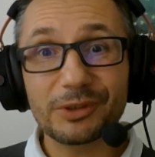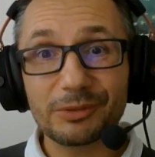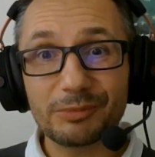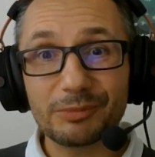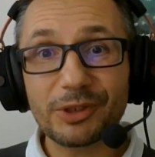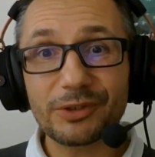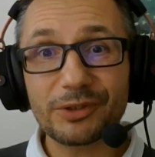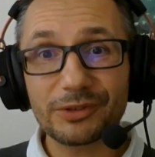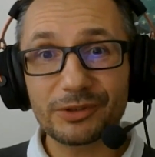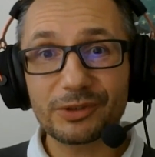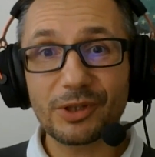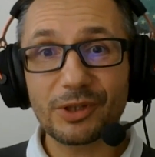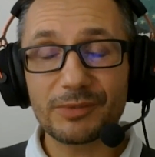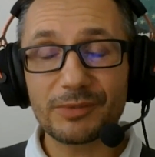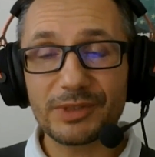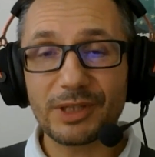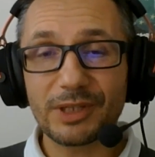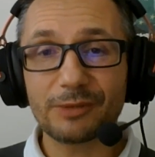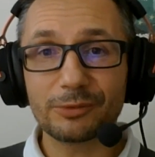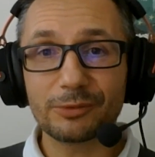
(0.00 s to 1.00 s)
because it
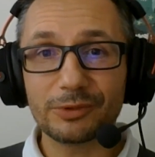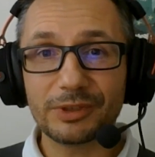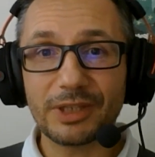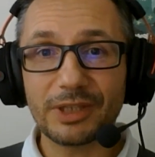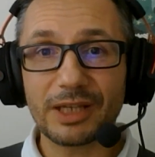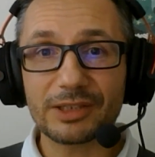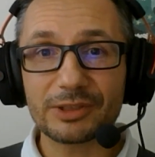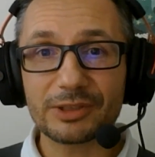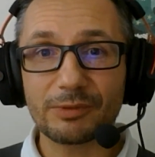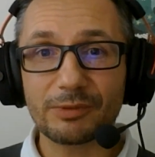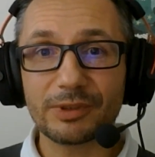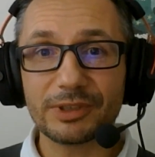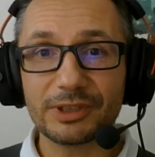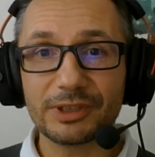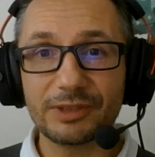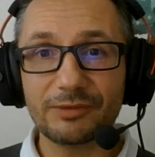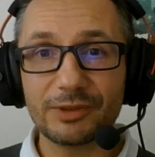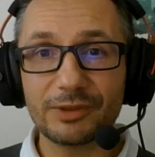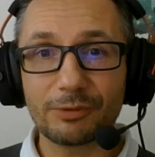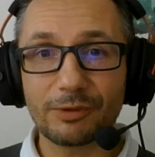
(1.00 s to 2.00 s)
comes down to the actual
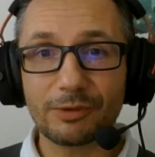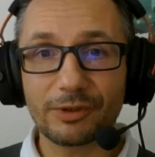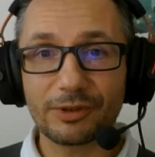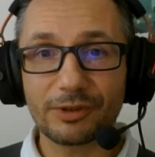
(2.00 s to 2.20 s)
individual